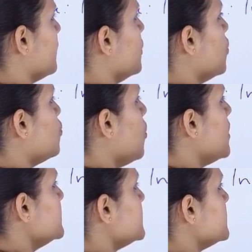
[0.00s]

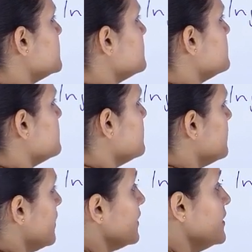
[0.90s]
was
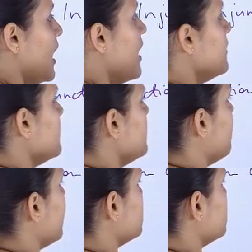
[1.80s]
granted by the